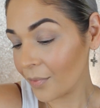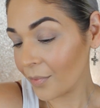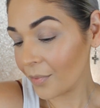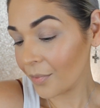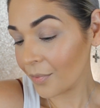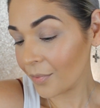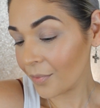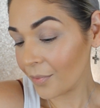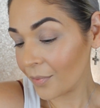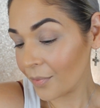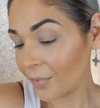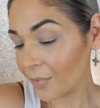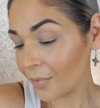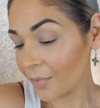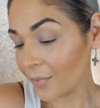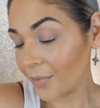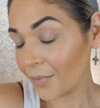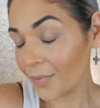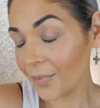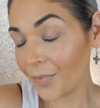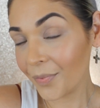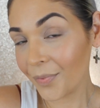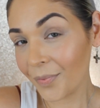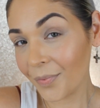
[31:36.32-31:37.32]
Alright, and
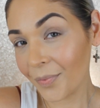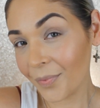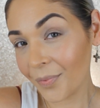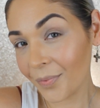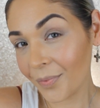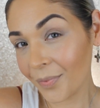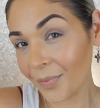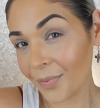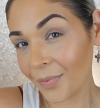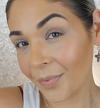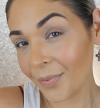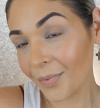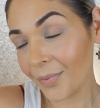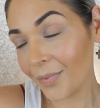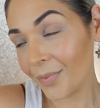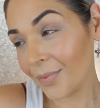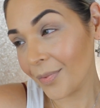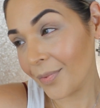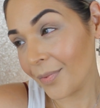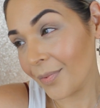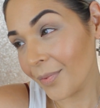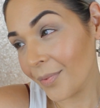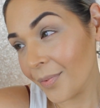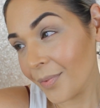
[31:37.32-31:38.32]
this is my
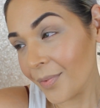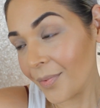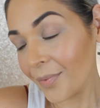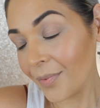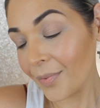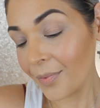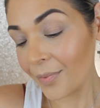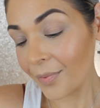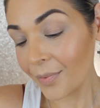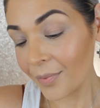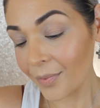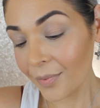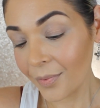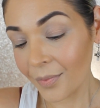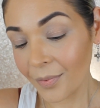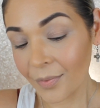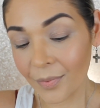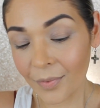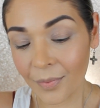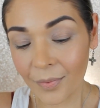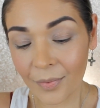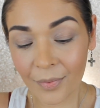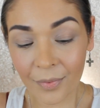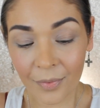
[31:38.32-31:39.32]
uh, new
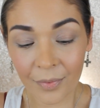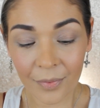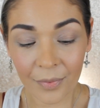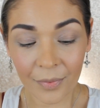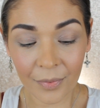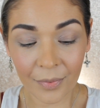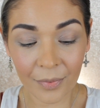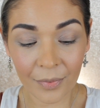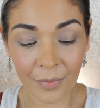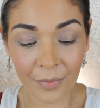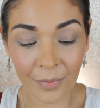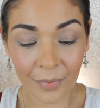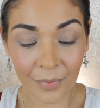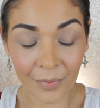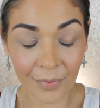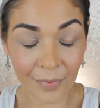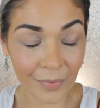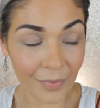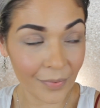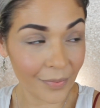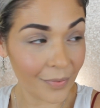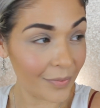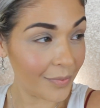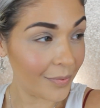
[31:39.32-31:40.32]
base
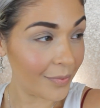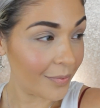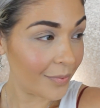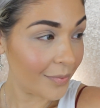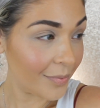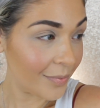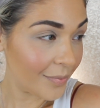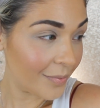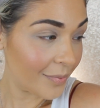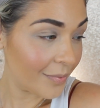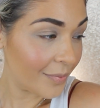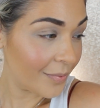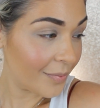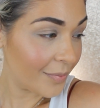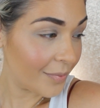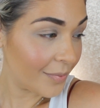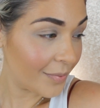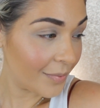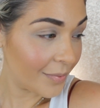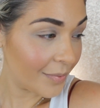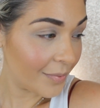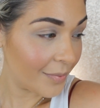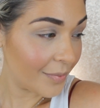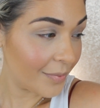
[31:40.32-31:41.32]
routine. I
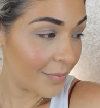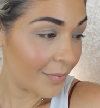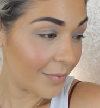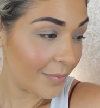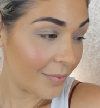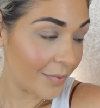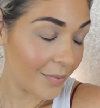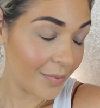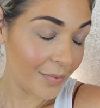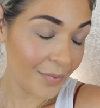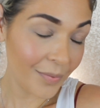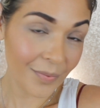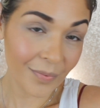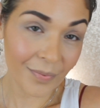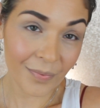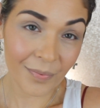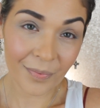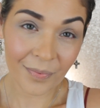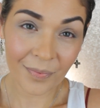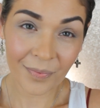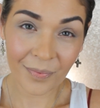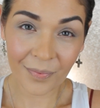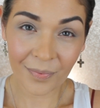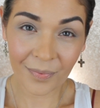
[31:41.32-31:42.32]
have been just
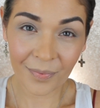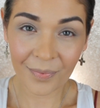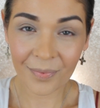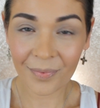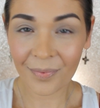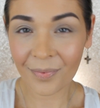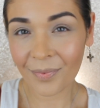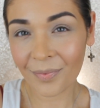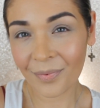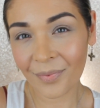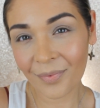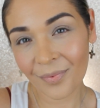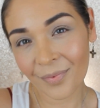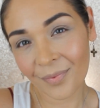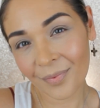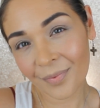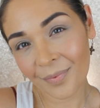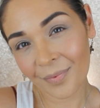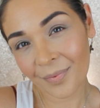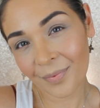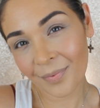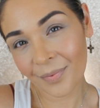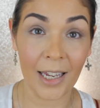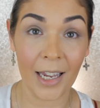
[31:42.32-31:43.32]
loving it so much
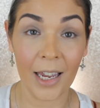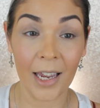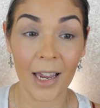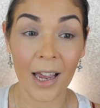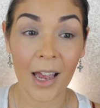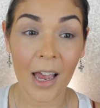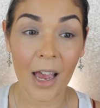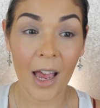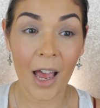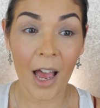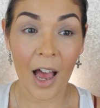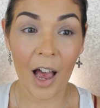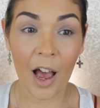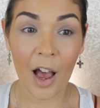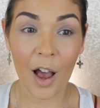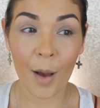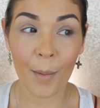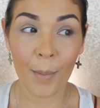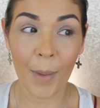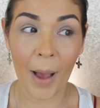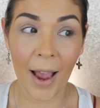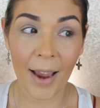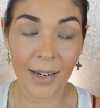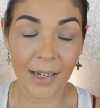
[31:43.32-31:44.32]
lately.
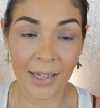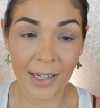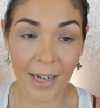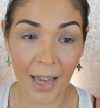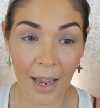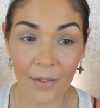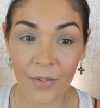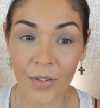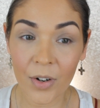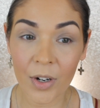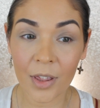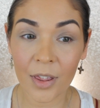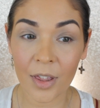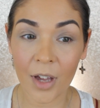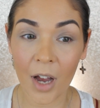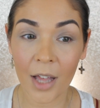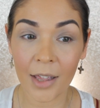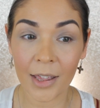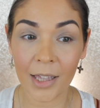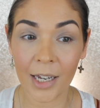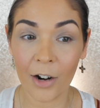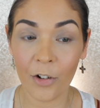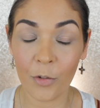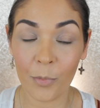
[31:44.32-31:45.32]
Um, I never
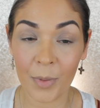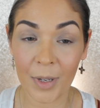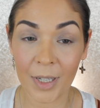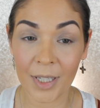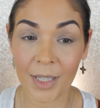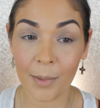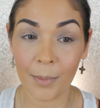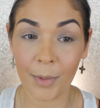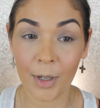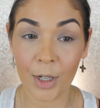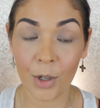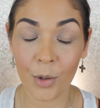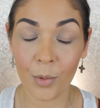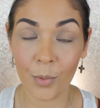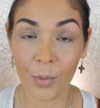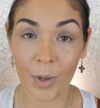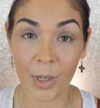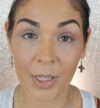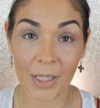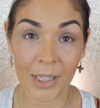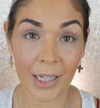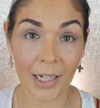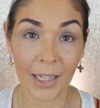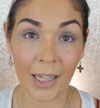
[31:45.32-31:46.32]
thought that I would be someone who
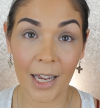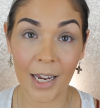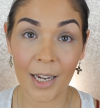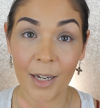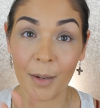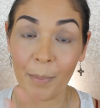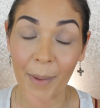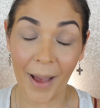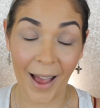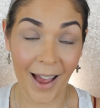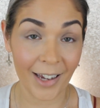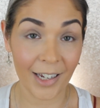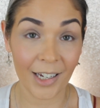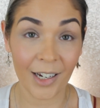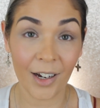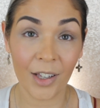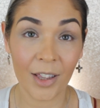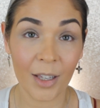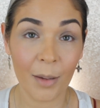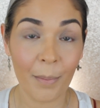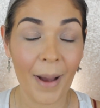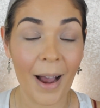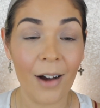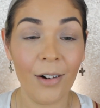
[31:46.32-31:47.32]
wasn't like packing
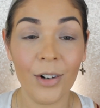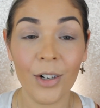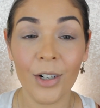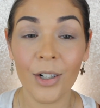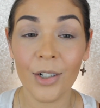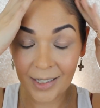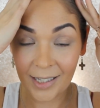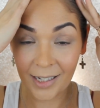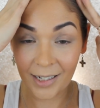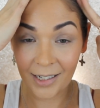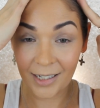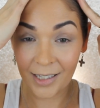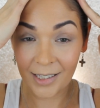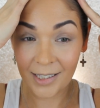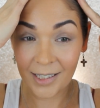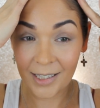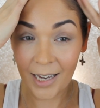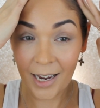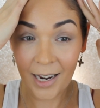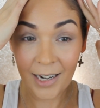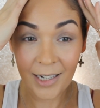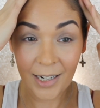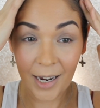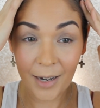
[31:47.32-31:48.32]
on the powders. Like it's,
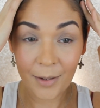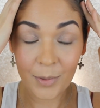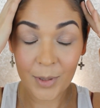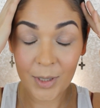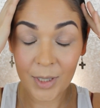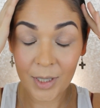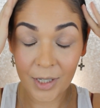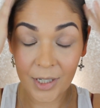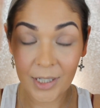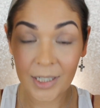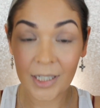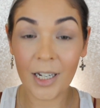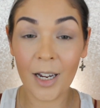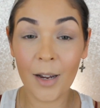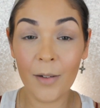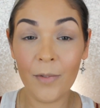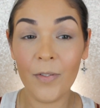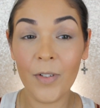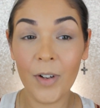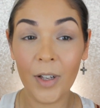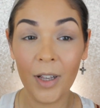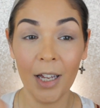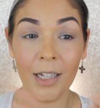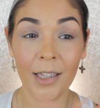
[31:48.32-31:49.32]
I, I seriously
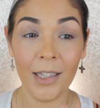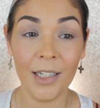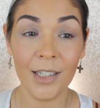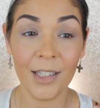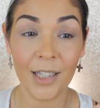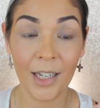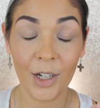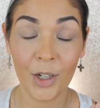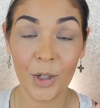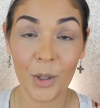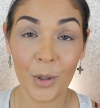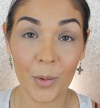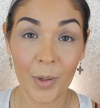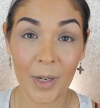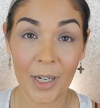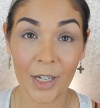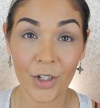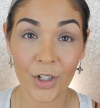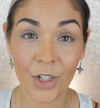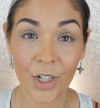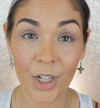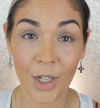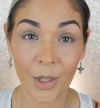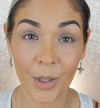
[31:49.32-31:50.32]
feel like this, like who
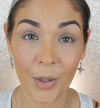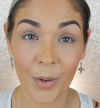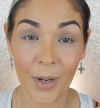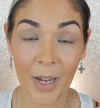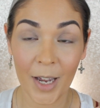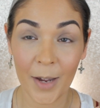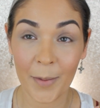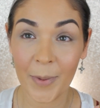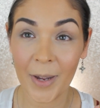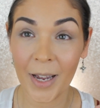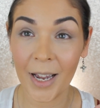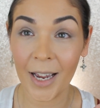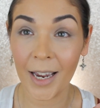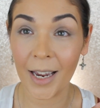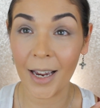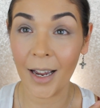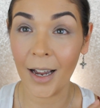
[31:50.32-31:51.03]
is she? Who am I?